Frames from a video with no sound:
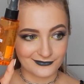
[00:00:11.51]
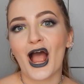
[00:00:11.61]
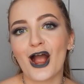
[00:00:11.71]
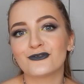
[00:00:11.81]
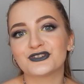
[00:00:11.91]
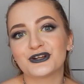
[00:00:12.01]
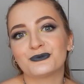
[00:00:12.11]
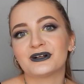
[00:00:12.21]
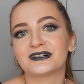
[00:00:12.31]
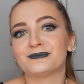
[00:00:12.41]
Hi there,
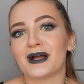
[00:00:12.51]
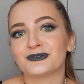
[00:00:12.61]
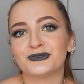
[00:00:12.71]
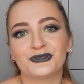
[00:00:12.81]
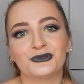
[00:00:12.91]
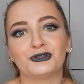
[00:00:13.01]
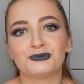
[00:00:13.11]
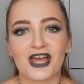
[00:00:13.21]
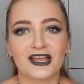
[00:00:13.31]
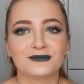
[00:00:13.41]
welcome back to this
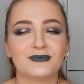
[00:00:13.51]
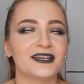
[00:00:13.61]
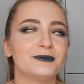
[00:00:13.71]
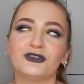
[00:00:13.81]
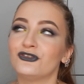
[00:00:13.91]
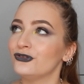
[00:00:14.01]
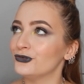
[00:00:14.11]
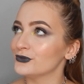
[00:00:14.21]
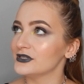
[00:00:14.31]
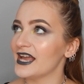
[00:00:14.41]
YouTube channel. My name is
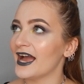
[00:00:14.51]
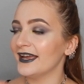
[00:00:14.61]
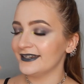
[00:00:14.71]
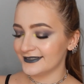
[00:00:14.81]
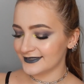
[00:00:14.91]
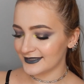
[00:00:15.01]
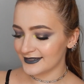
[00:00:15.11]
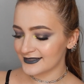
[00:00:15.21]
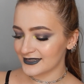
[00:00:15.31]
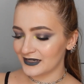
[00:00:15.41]
Julia and in
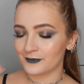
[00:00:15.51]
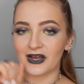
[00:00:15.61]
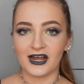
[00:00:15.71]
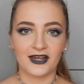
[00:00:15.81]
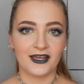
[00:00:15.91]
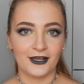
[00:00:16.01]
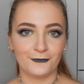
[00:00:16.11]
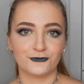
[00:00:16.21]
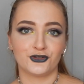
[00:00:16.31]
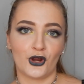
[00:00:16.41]
today's clip I
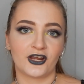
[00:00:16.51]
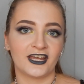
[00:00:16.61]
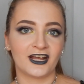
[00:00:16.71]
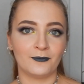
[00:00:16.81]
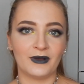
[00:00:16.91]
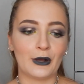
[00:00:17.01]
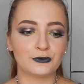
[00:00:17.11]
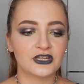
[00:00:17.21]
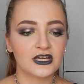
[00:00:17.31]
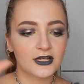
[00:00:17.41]
am talking
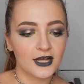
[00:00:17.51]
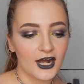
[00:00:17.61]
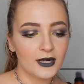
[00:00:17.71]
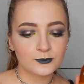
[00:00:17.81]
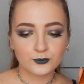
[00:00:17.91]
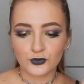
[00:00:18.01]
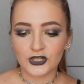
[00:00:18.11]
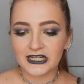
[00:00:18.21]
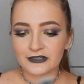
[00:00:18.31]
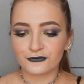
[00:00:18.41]
about a
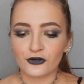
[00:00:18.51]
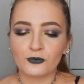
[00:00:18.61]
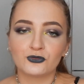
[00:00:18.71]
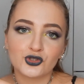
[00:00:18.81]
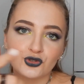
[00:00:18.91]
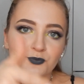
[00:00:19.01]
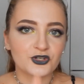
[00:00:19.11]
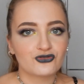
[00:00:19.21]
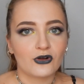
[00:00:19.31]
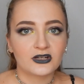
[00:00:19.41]
product from
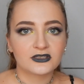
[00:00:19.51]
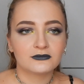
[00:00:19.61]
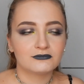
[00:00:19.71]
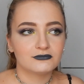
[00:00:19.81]
Superdrug.